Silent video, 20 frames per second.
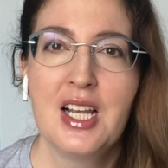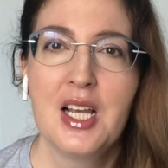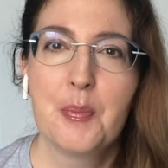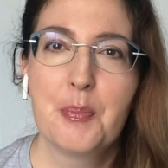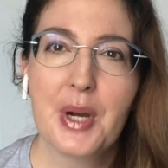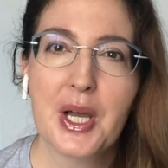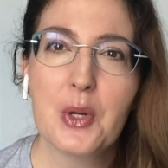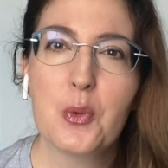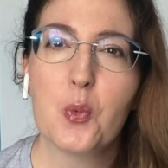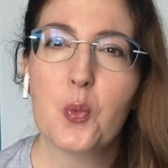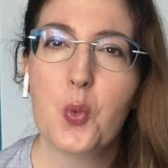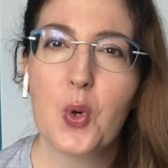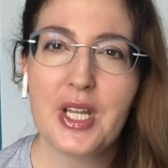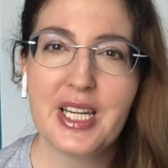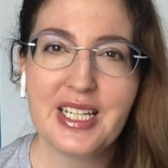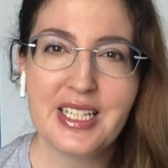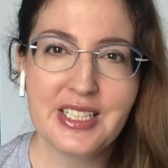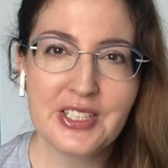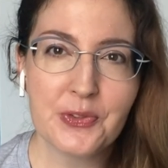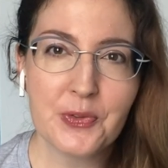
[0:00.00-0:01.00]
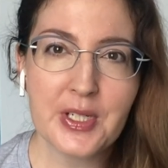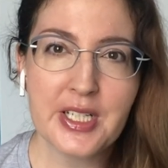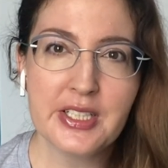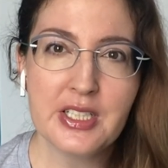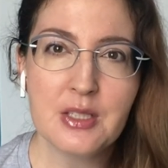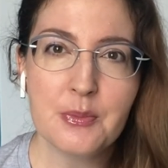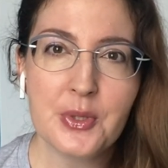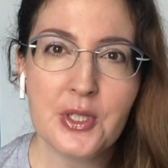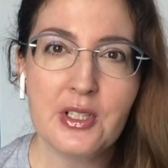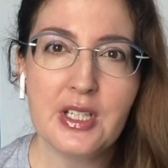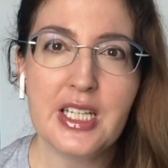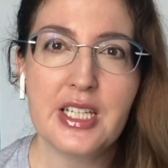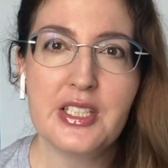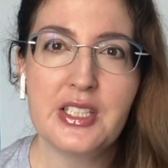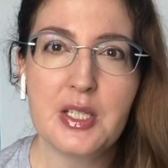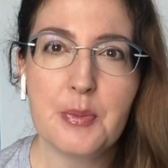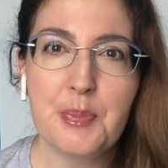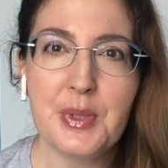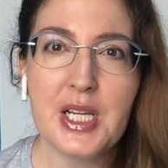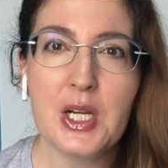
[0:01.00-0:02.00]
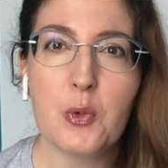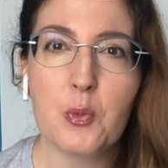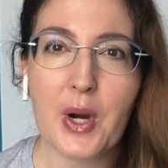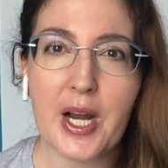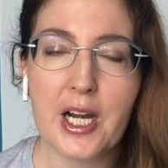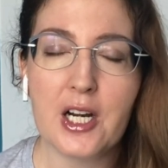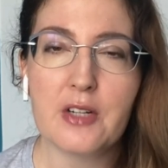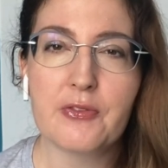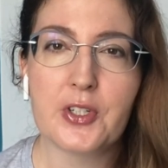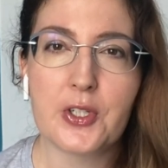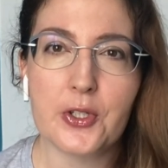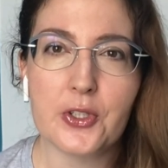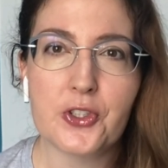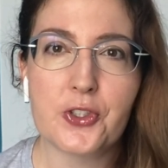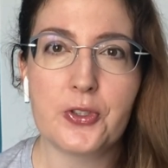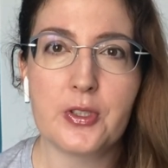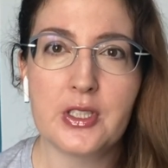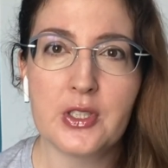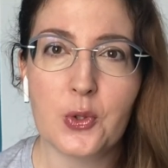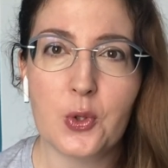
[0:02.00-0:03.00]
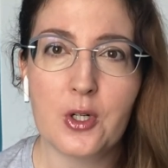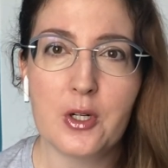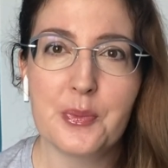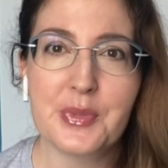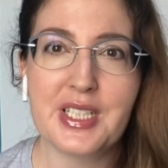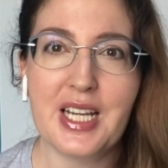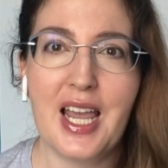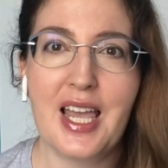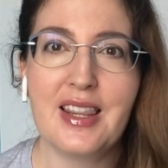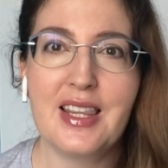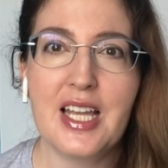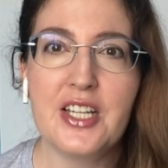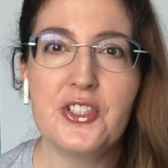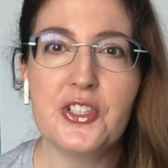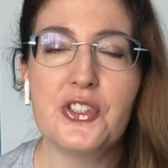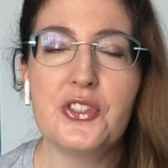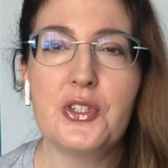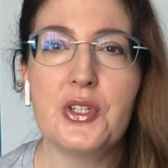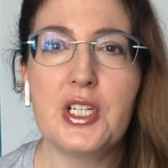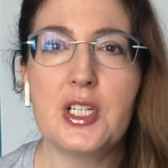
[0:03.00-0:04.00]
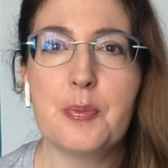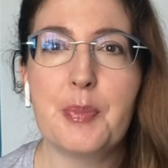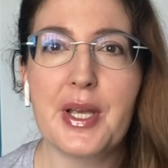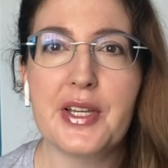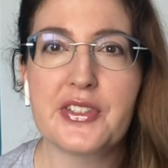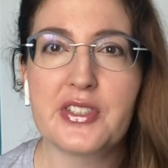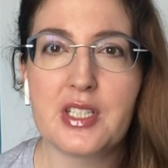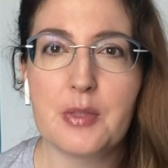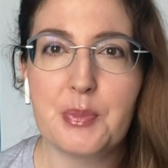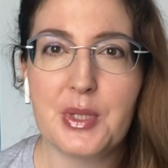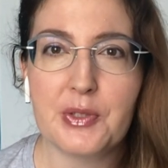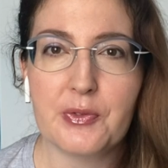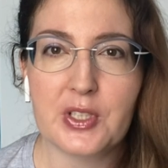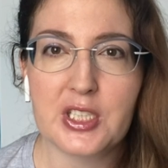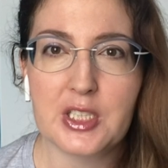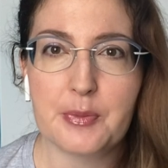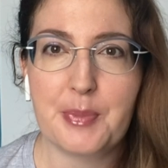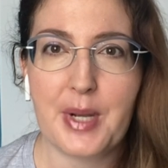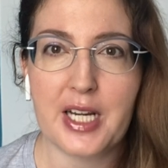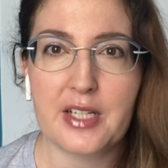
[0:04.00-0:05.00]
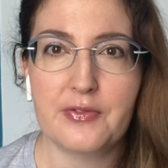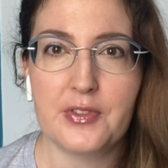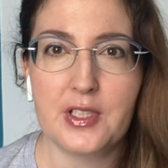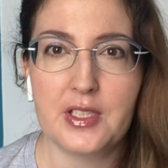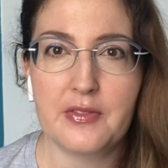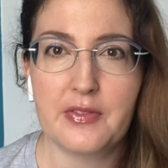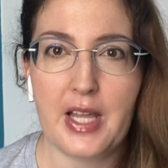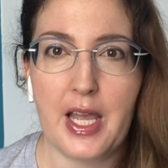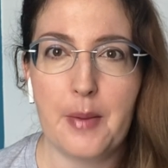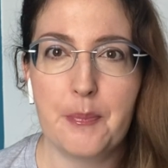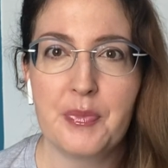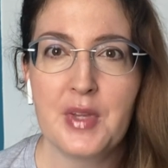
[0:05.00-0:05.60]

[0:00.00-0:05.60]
But what is reasonable is to be aware of cultural norms and then just do your best to be respectful of them.